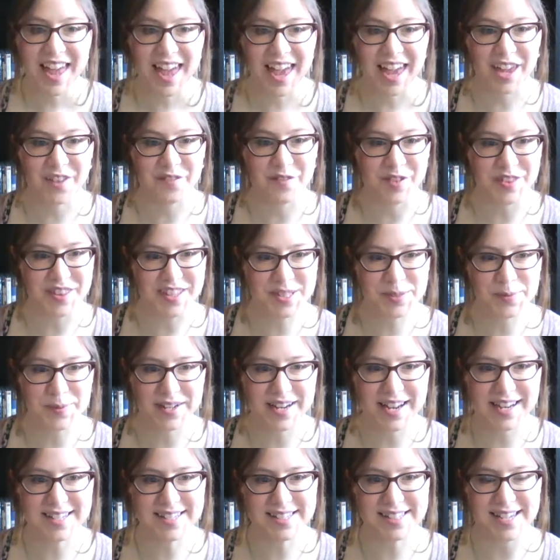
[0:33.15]
And for this one,
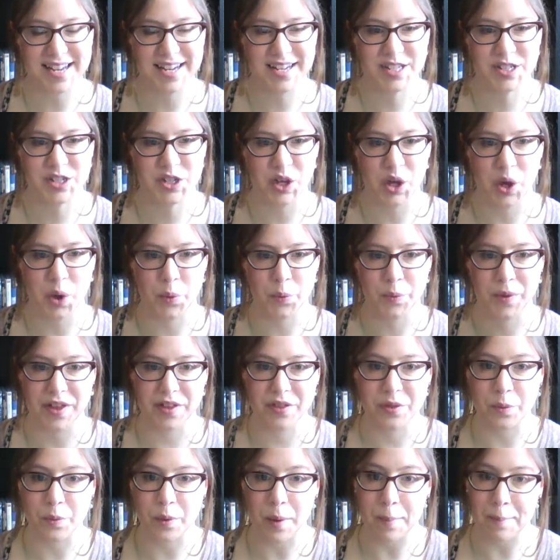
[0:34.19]
I decided to go
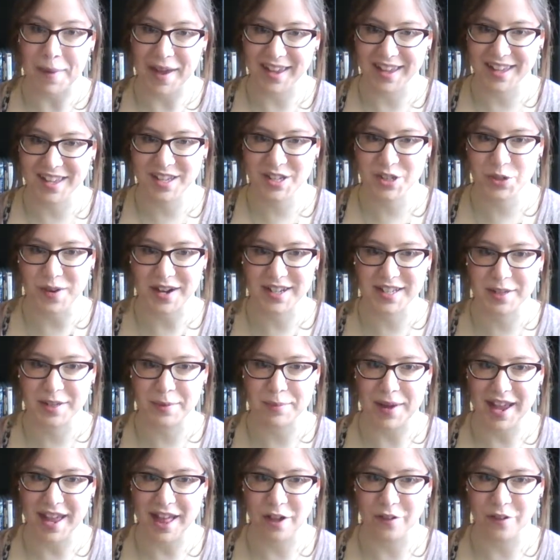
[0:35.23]
with Rebecca, directed
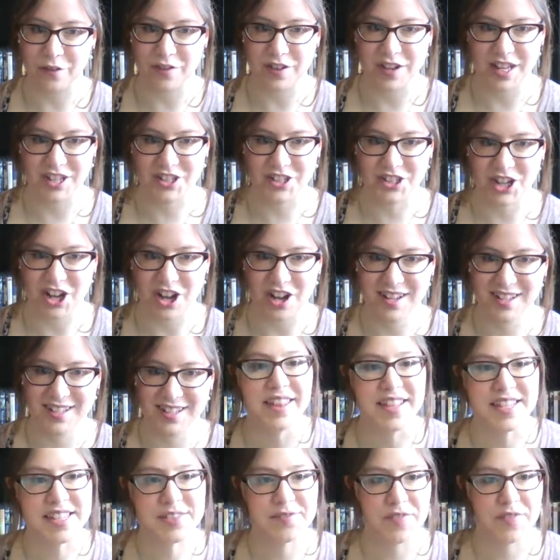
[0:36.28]
by Alfred Hitchcock. This